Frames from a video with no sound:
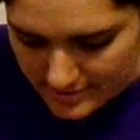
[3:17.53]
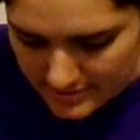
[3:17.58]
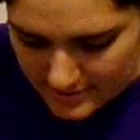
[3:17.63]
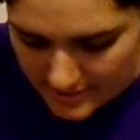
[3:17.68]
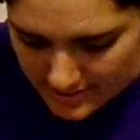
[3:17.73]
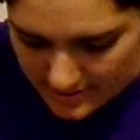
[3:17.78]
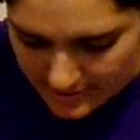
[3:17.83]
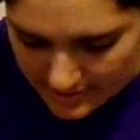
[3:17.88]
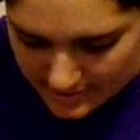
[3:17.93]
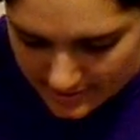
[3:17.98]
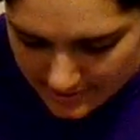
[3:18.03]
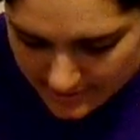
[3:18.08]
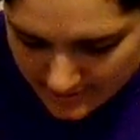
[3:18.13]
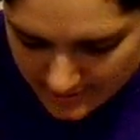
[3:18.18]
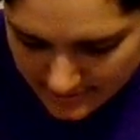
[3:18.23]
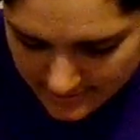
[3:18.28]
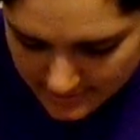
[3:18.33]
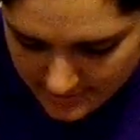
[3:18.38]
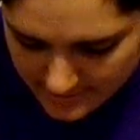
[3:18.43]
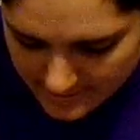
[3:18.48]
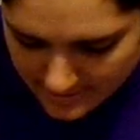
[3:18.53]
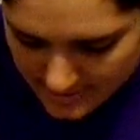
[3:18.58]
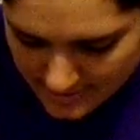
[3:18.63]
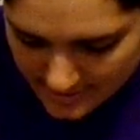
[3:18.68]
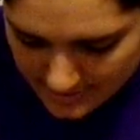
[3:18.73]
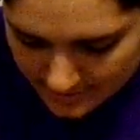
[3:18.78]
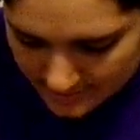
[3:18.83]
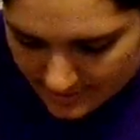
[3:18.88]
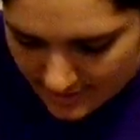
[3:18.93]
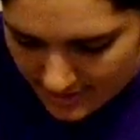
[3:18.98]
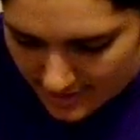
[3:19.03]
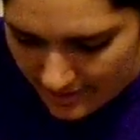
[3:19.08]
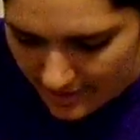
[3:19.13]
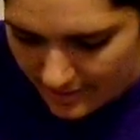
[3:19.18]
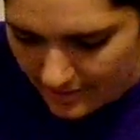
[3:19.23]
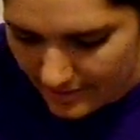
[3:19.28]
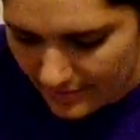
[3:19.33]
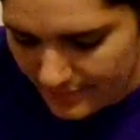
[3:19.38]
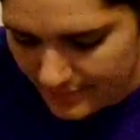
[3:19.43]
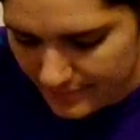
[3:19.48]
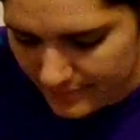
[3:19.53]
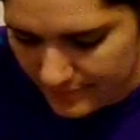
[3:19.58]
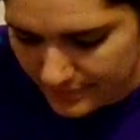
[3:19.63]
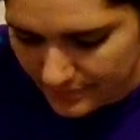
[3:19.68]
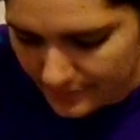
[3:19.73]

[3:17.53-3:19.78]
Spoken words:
Take out the hair.